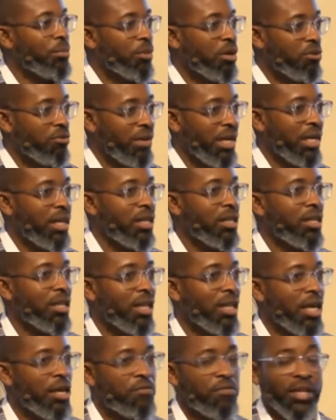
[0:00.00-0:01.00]
am creating the
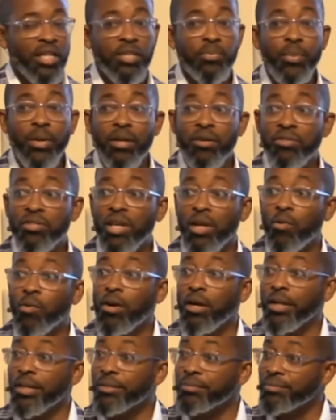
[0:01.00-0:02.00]
life experience I want.